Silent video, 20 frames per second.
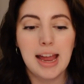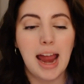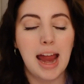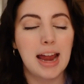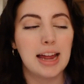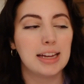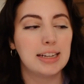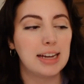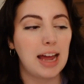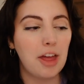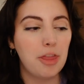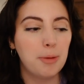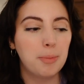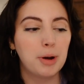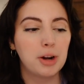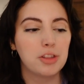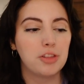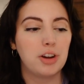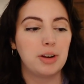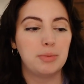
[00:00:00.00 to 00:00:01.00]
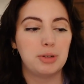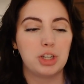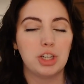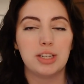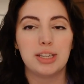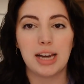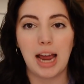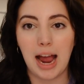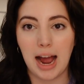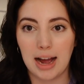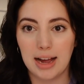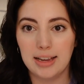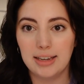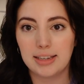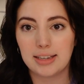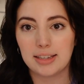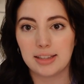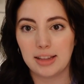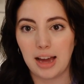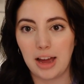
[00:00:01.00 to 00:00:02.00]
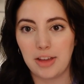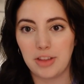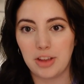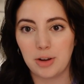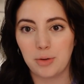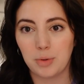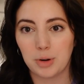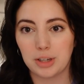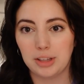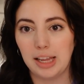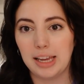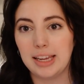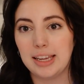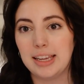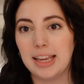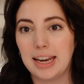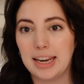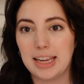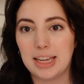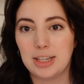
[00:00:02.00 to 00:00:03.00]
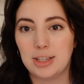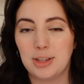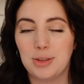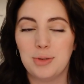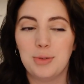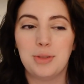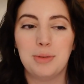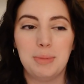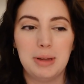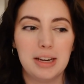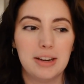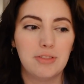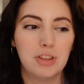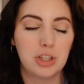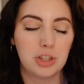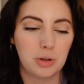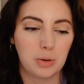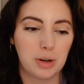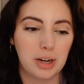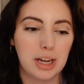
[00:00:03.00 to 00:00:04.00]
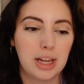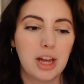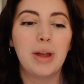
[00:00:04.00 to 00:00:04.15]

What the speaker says: And at the part that I was just at, I think we're like getting into the meat of the story.